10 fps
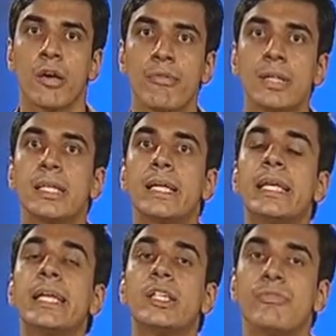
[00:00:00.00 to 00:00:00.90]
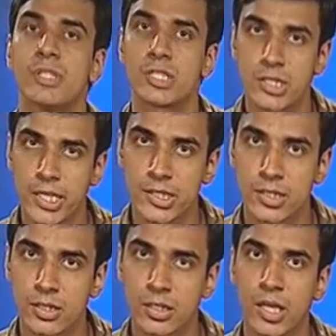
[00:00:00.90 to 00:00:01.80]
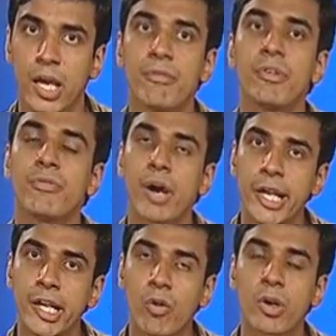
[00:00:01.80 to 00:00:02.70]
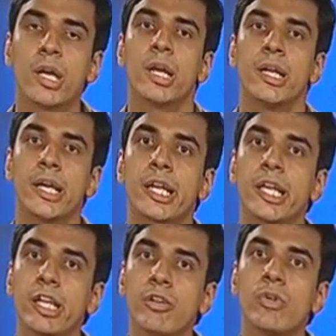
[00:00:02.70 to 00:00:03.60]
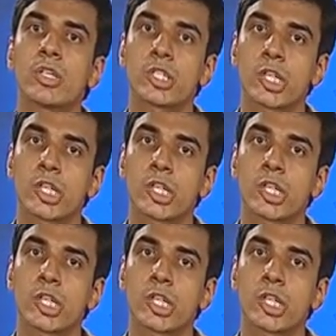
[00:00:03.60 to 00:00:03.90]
will the each will change. And we find out that E was